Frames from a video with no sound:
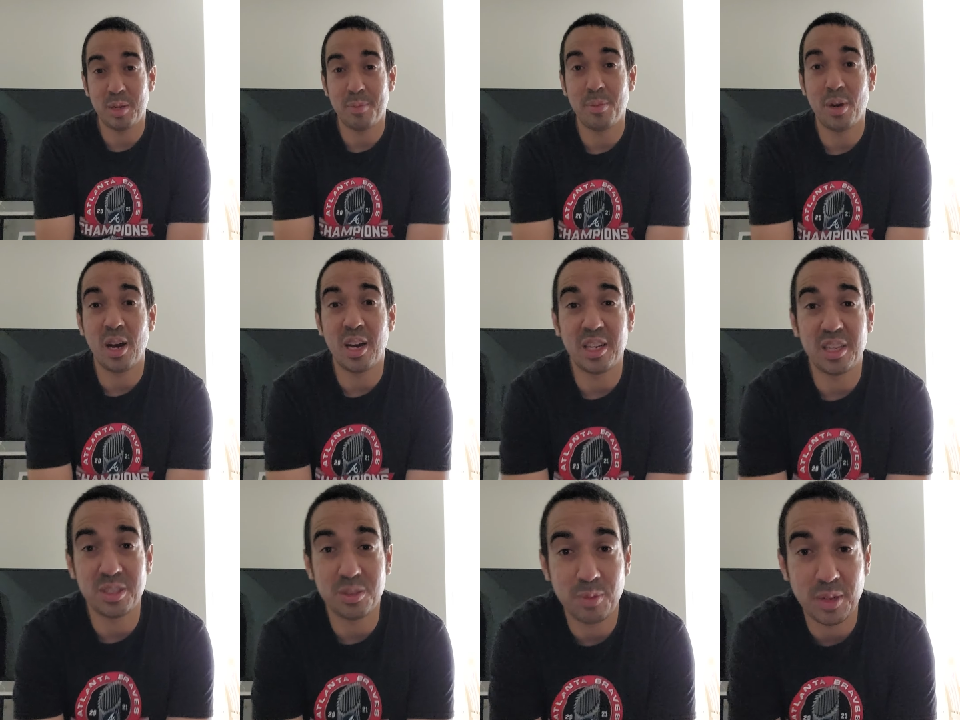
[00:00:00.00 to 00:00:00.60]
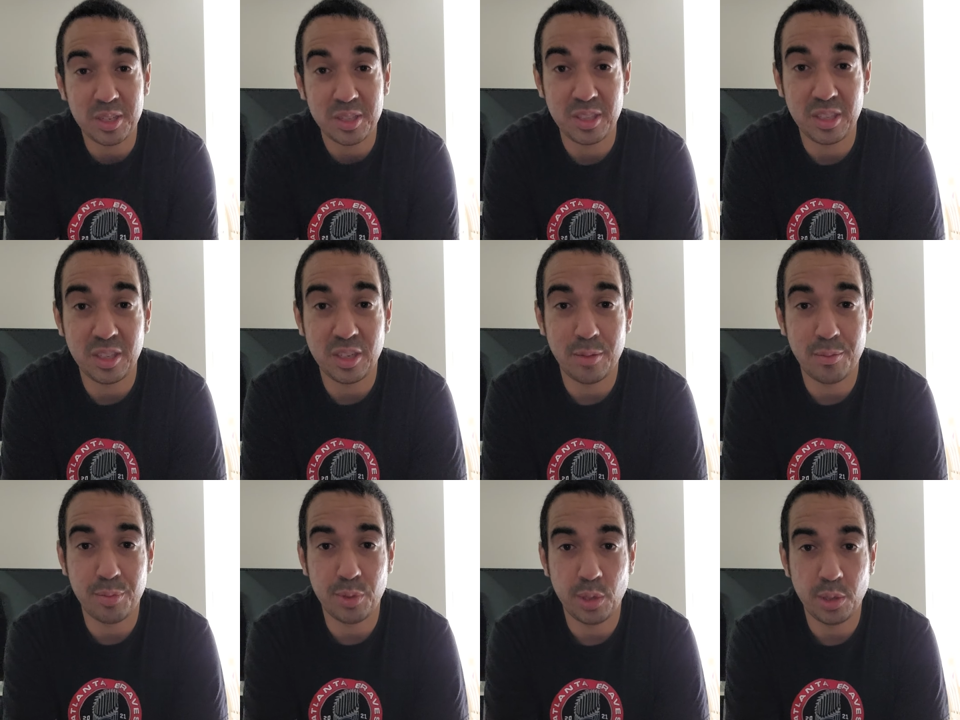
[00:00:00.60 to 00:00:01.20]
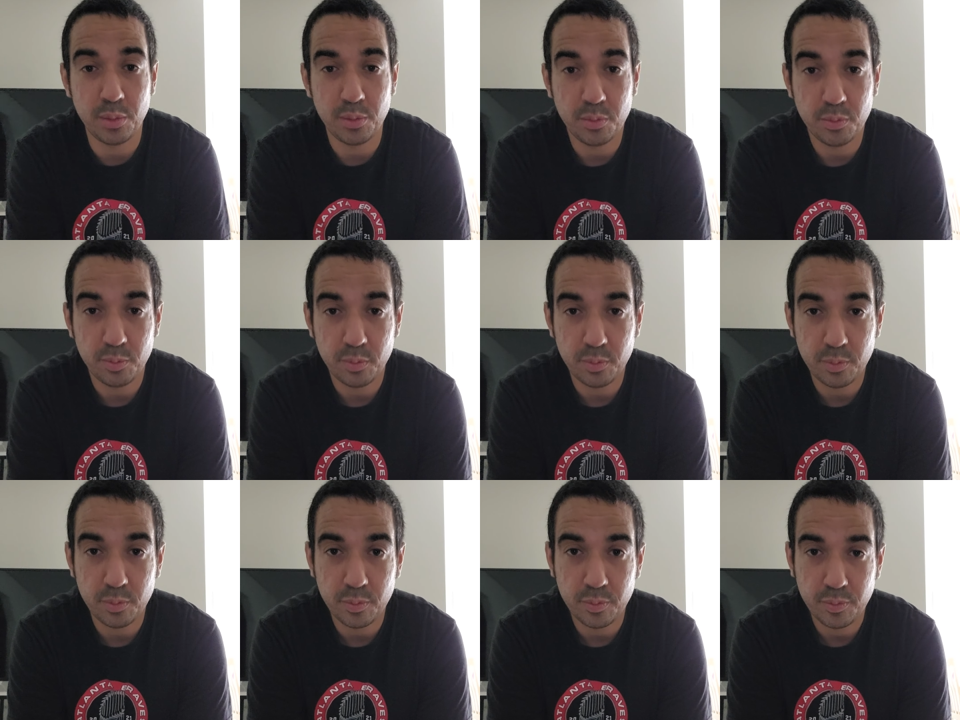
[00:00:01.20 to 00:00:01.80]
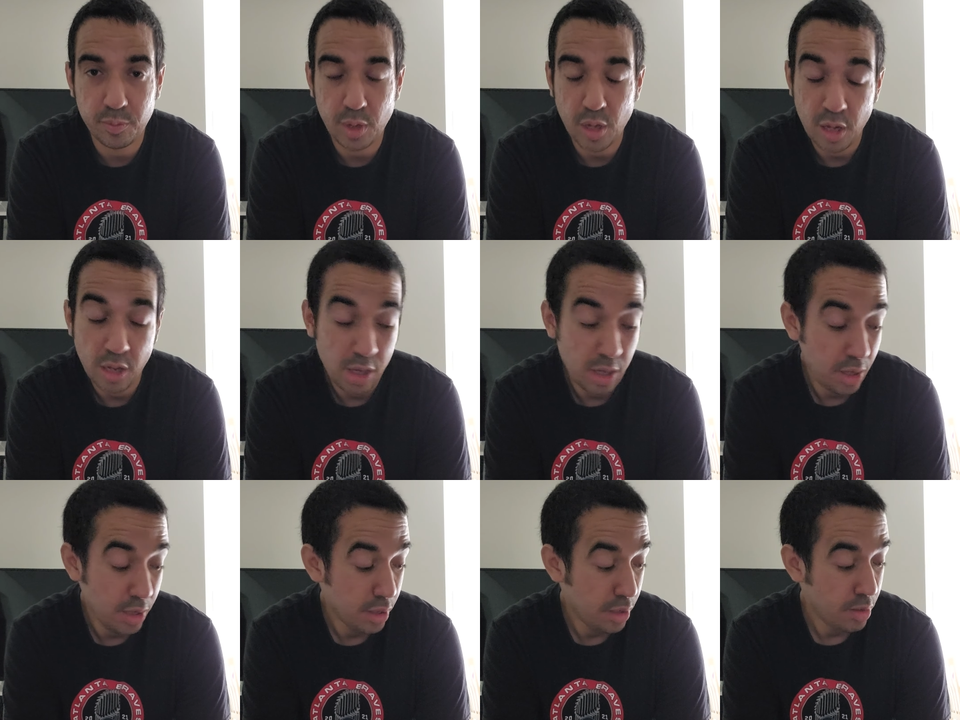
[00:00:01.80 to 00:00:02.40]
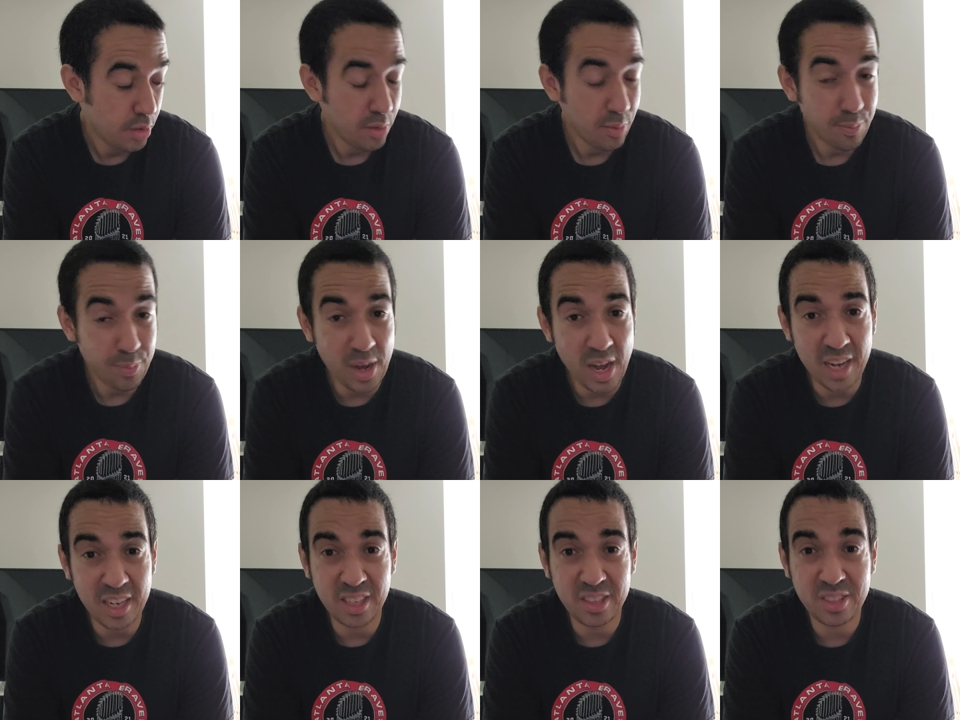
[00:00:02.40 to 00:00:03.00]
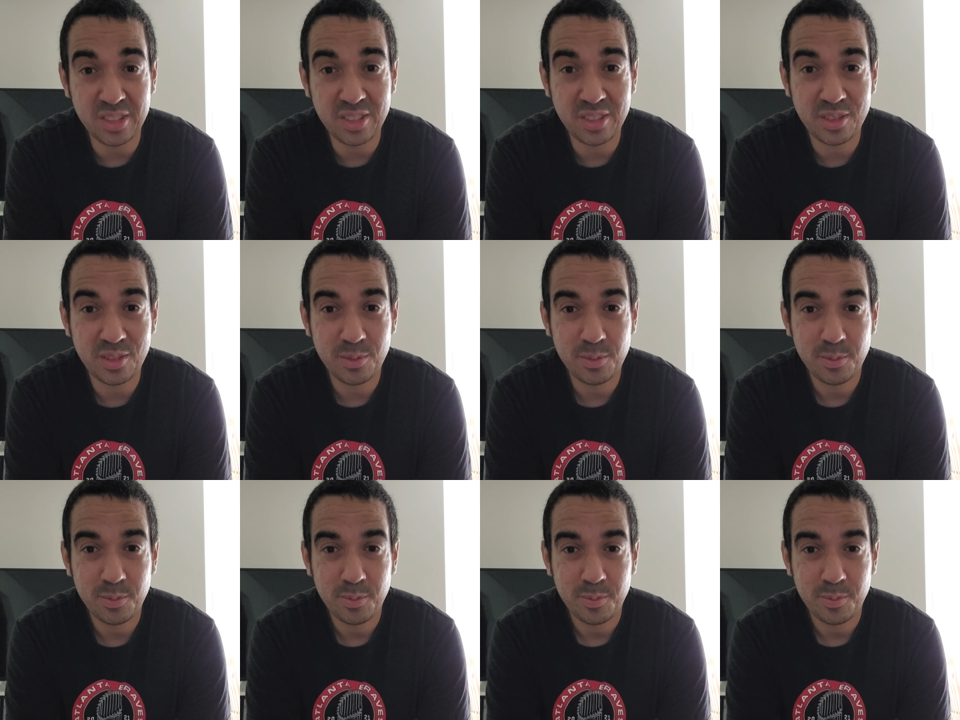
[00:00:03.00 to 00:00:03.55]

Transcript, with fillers: Bodies Racing Company. Bodies.